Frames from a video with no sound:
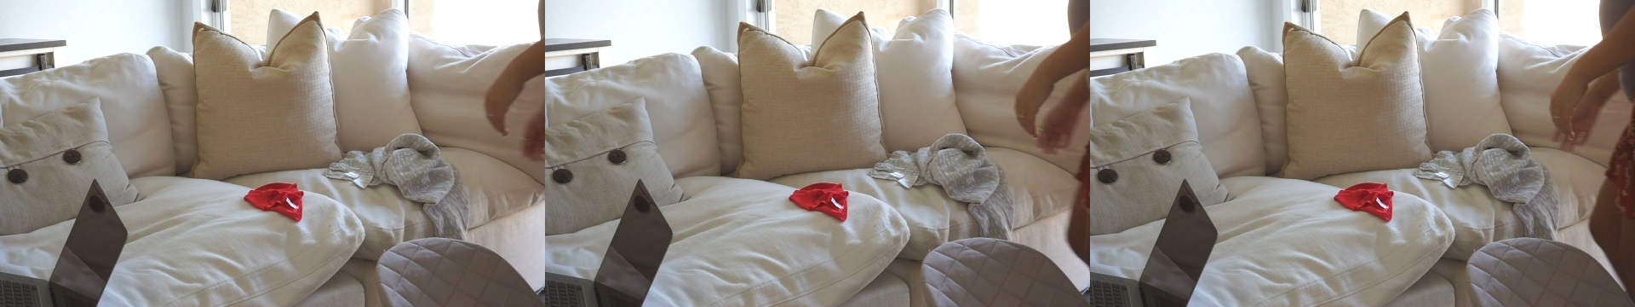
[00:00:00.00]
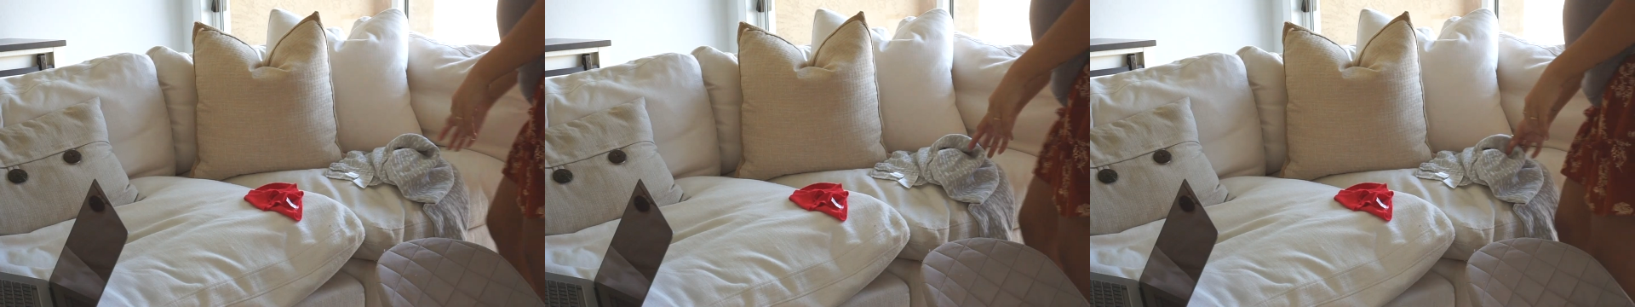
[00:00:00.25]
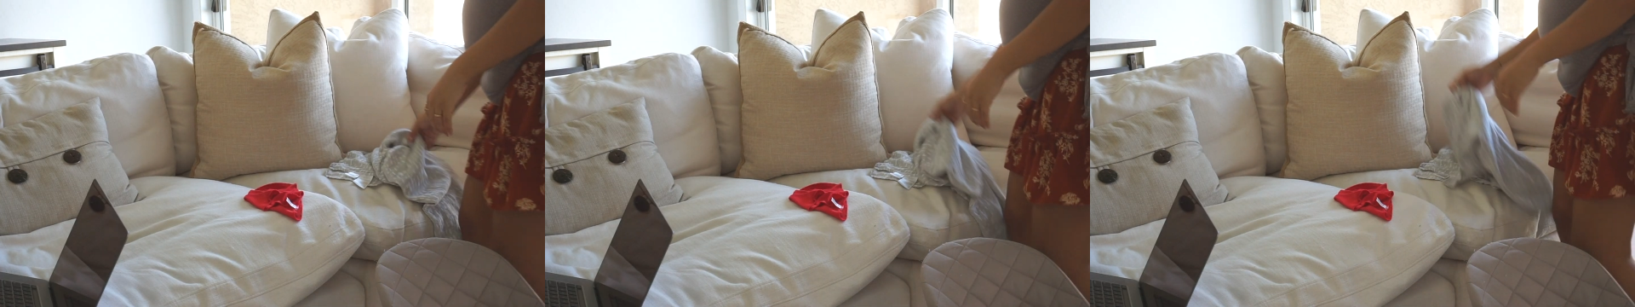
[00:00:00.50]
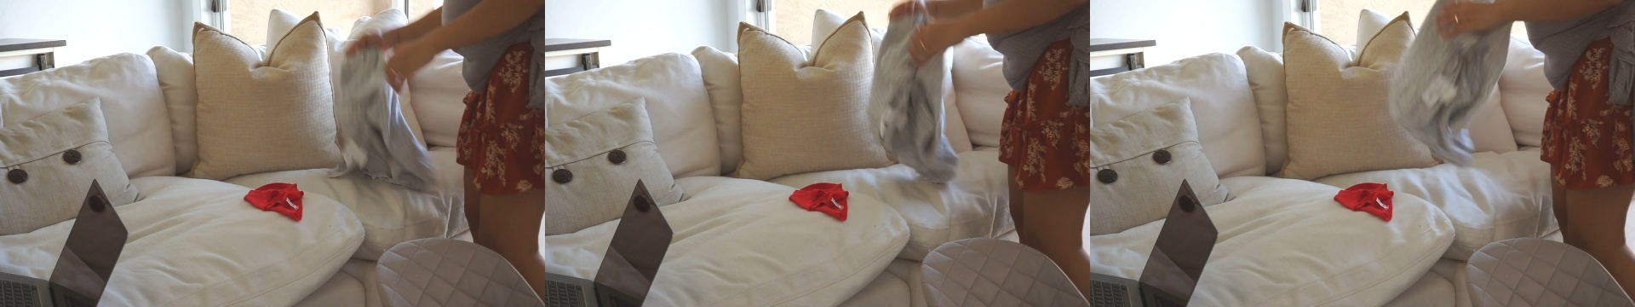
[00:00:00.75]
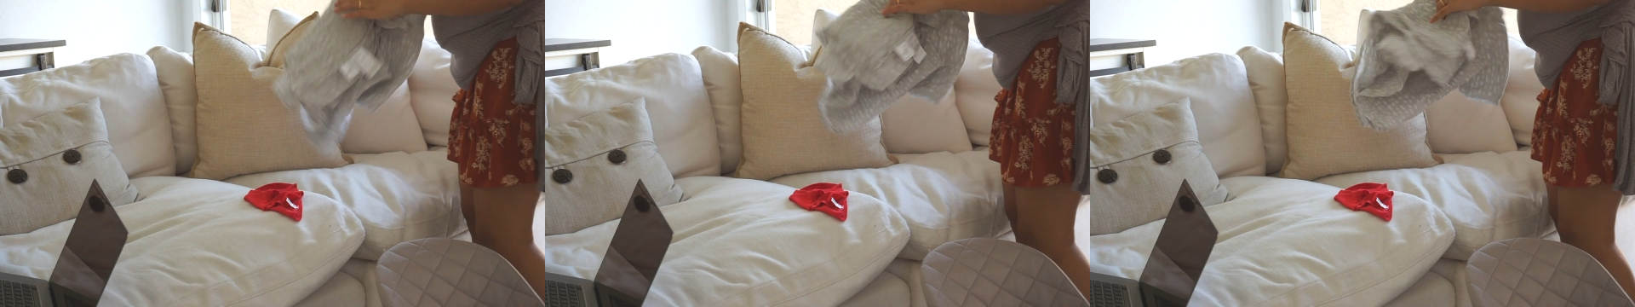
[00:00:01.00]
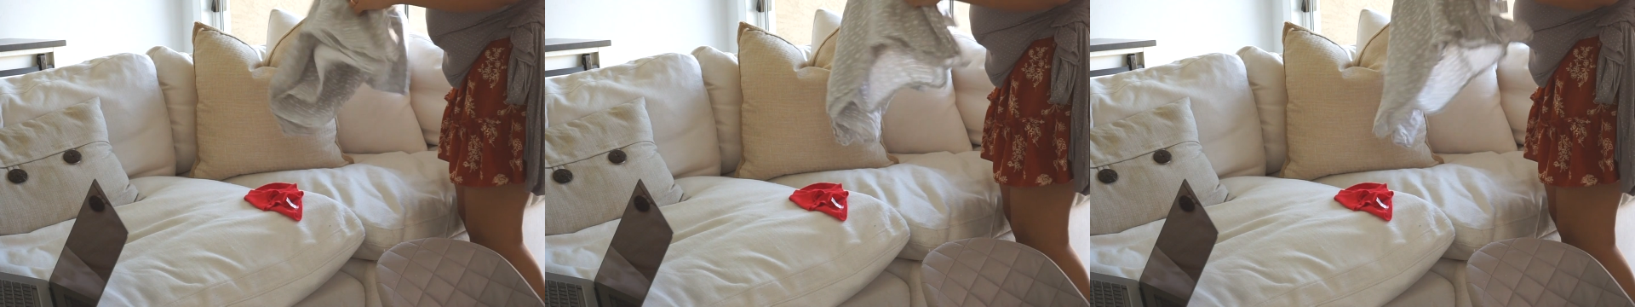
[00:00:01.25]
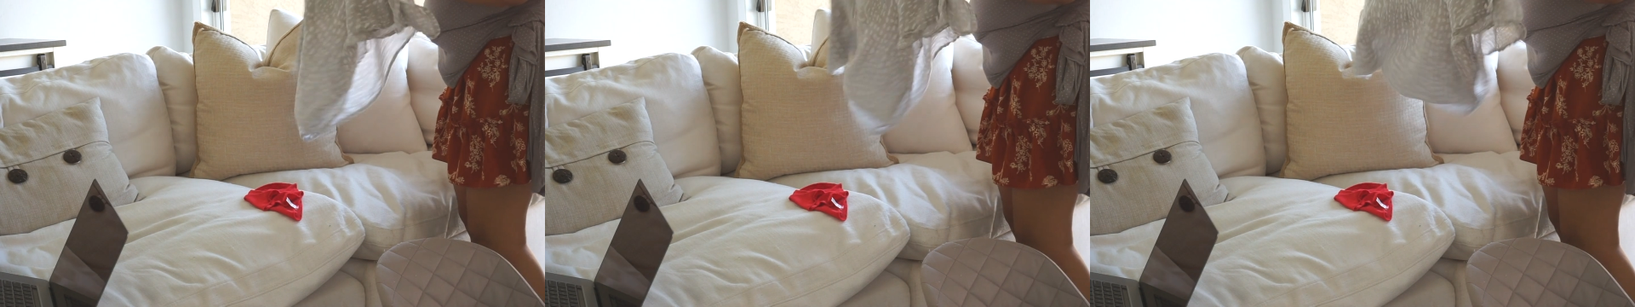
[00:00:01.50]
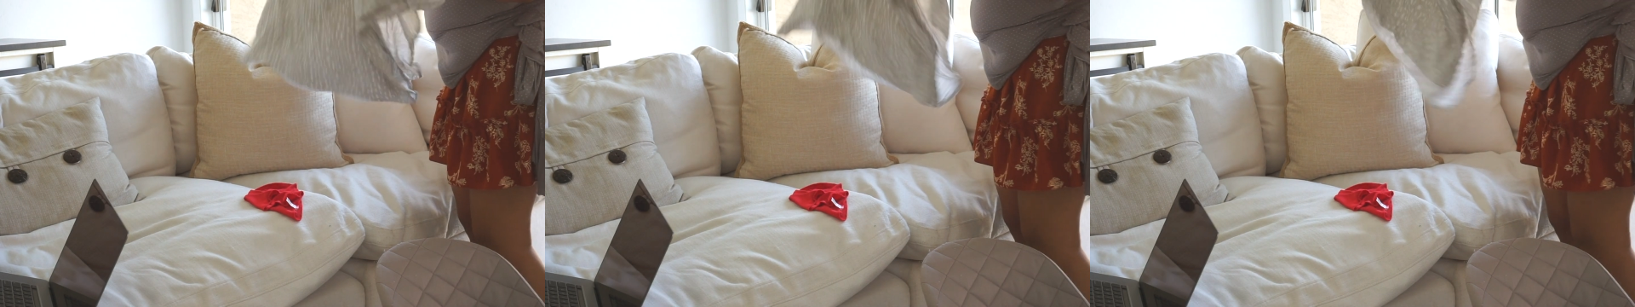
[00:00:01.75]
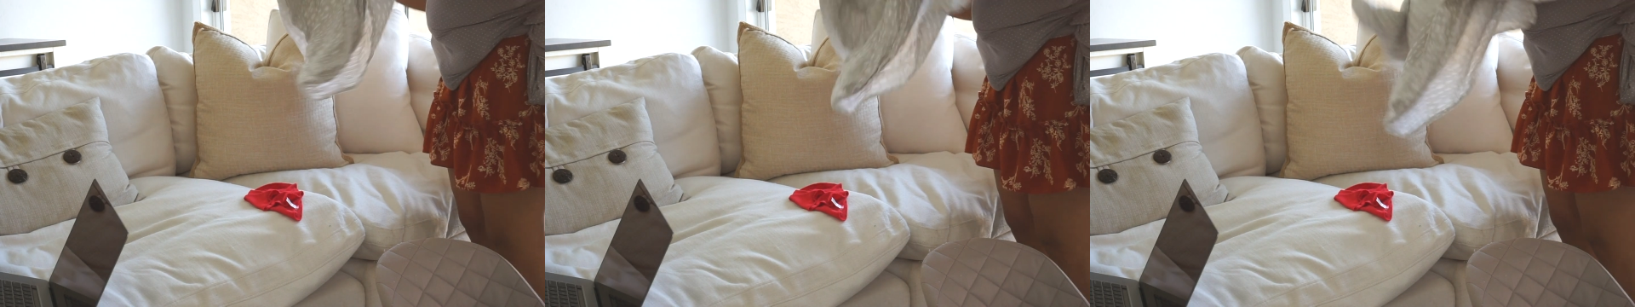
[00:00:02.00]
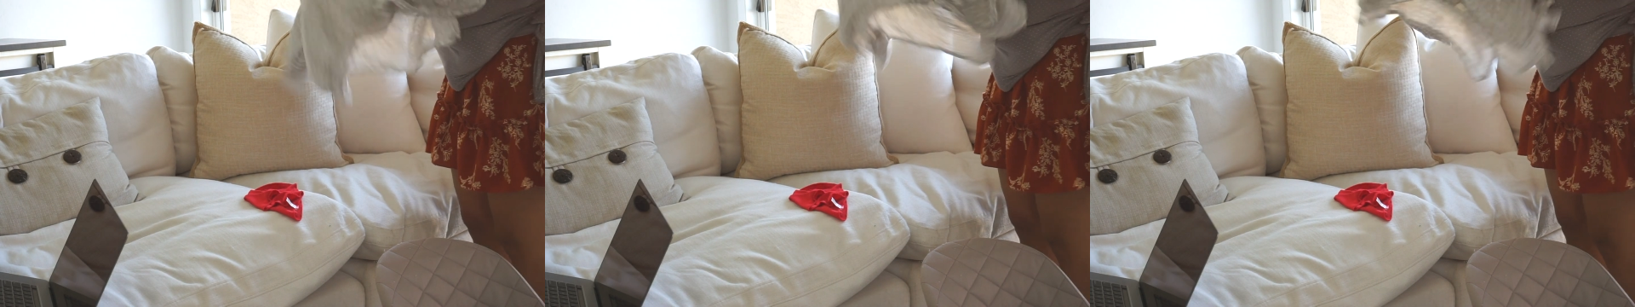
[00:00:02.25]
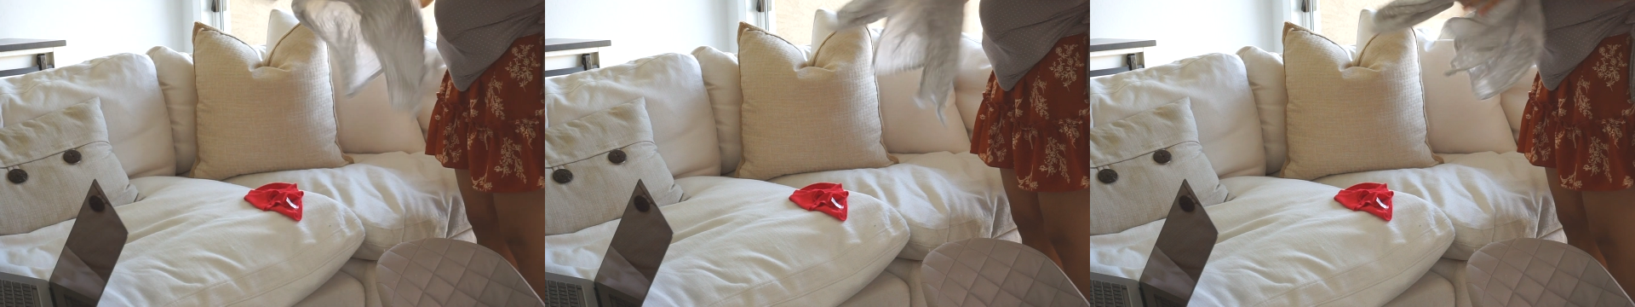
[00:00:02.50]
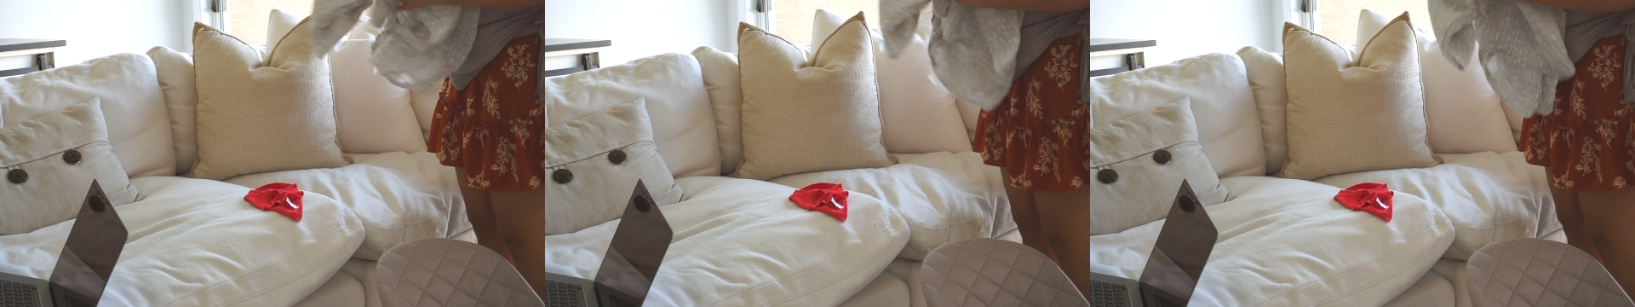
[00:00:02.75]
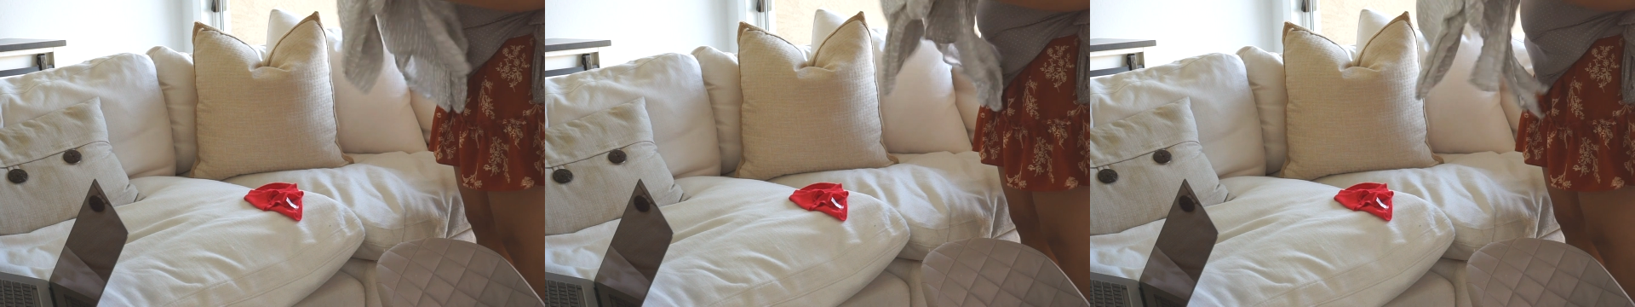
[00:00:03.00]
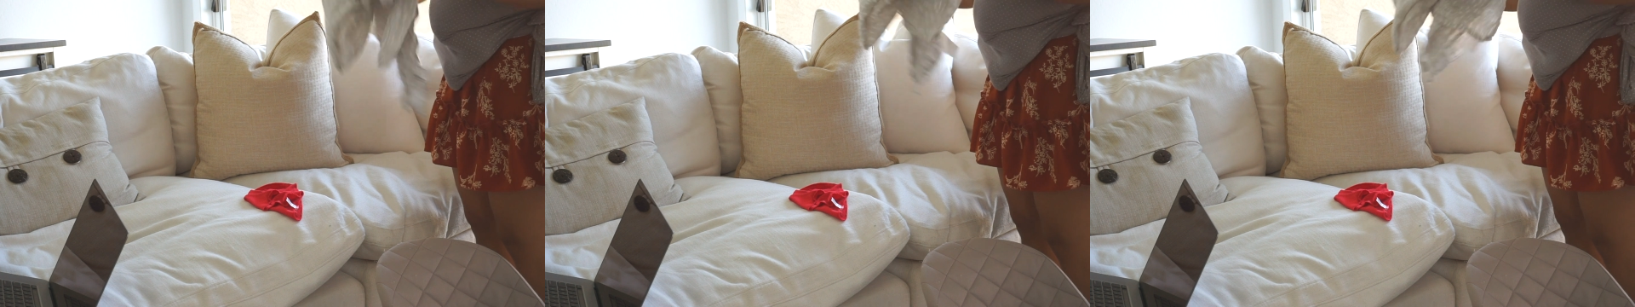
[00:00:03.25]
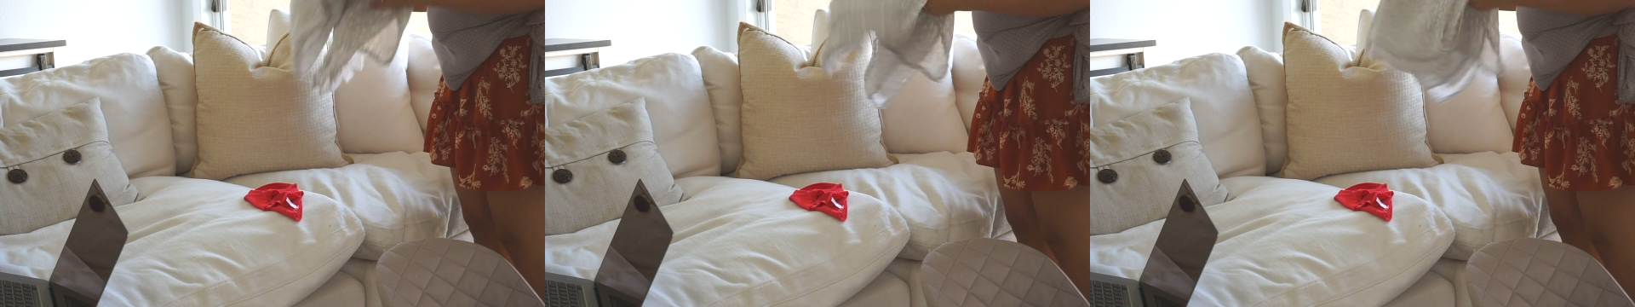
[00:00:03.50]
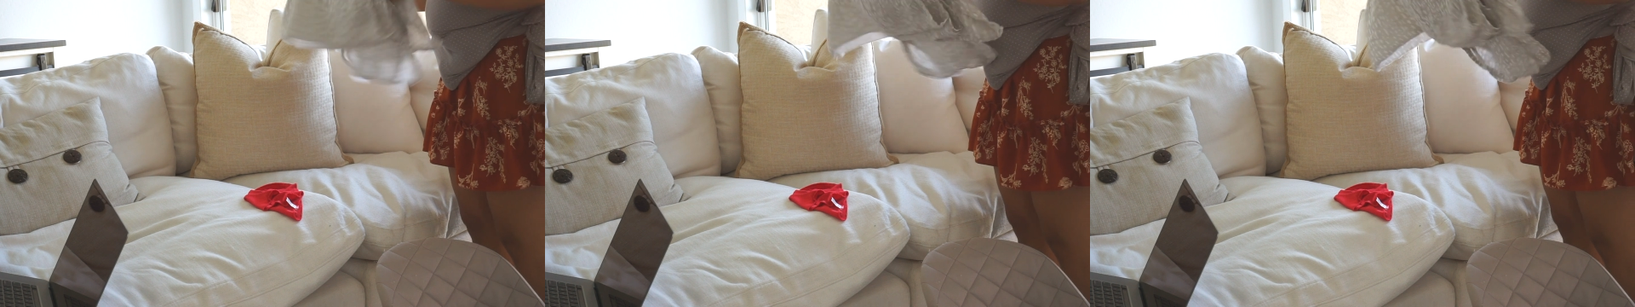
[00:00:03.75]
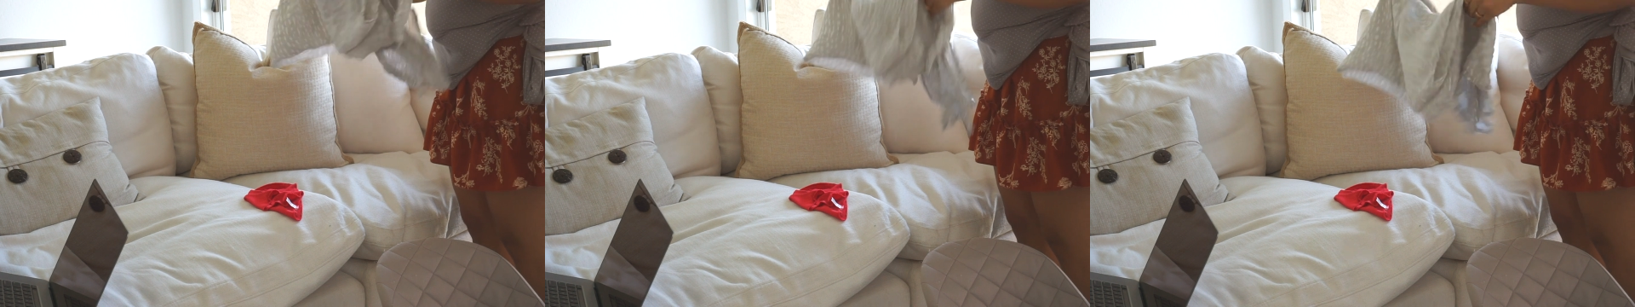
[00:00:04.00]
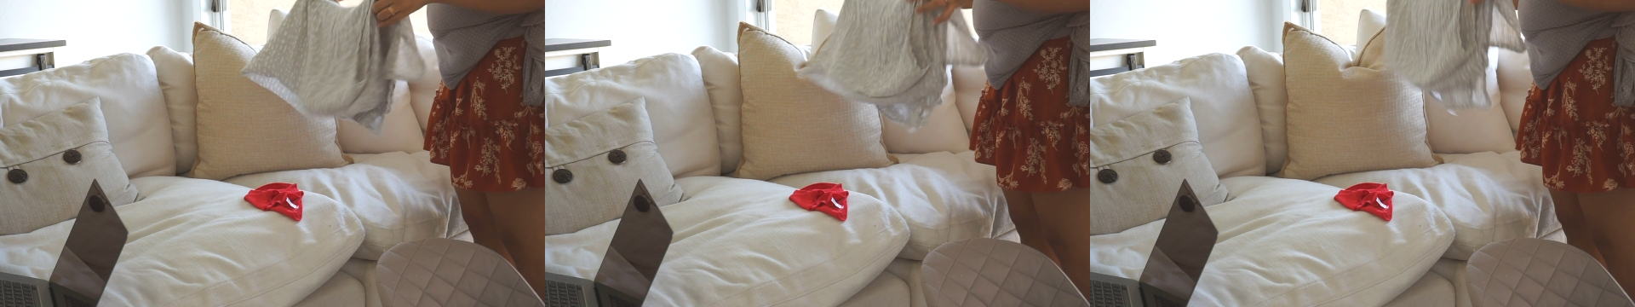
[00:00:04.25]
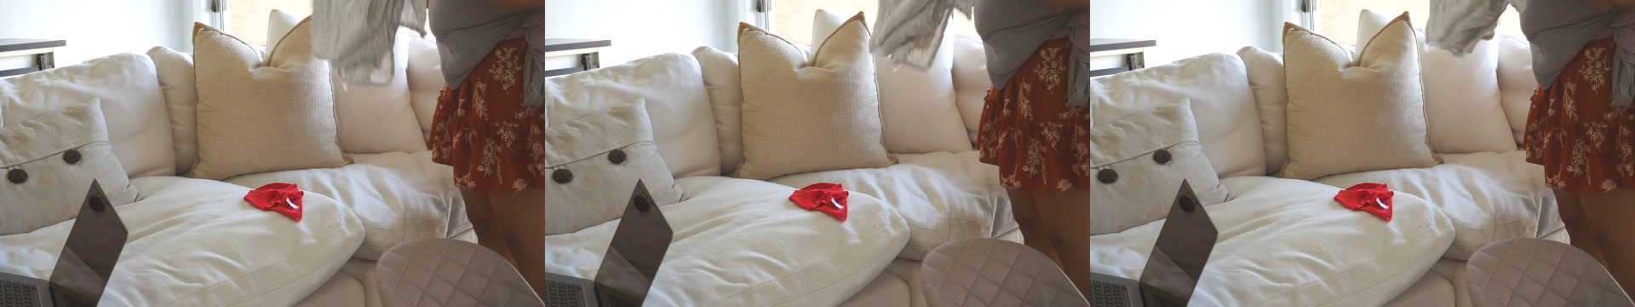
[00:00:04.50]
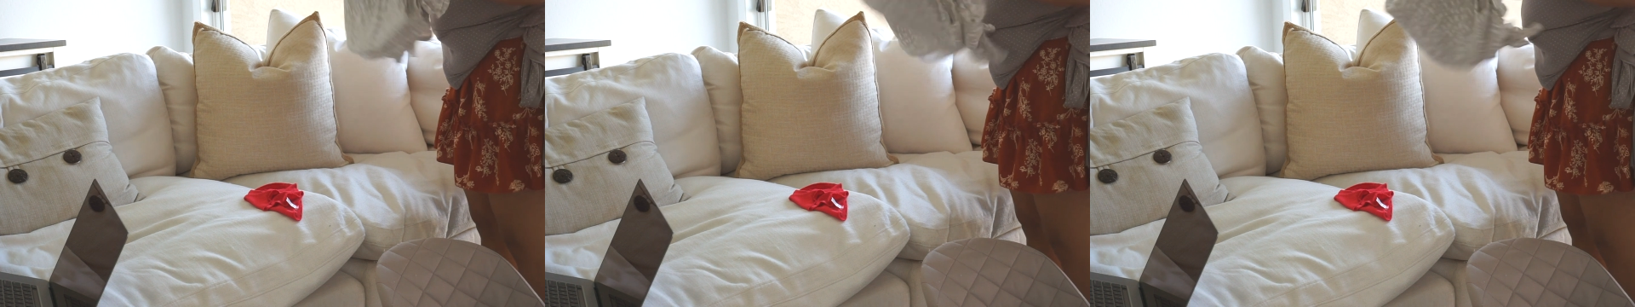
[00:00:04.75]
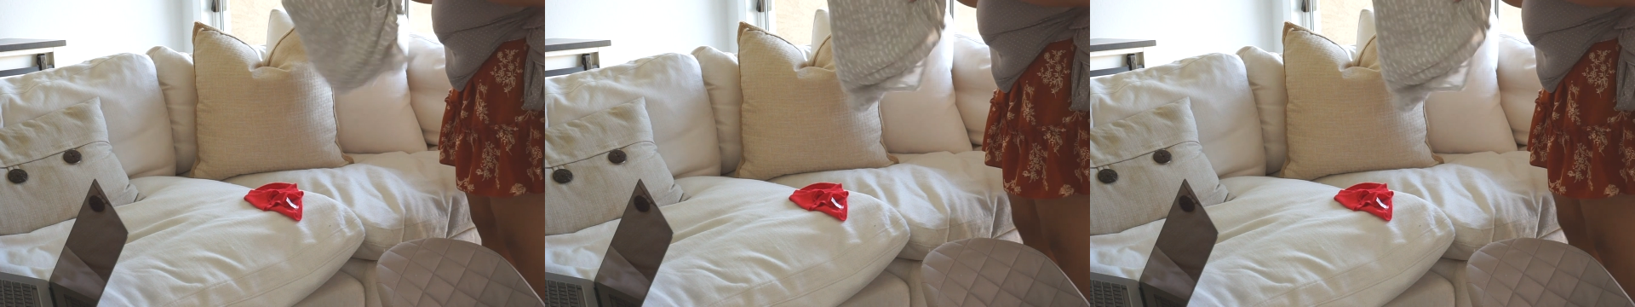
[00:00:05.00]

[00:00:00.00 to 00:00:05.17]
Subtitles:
Nobody's mouth can be seen.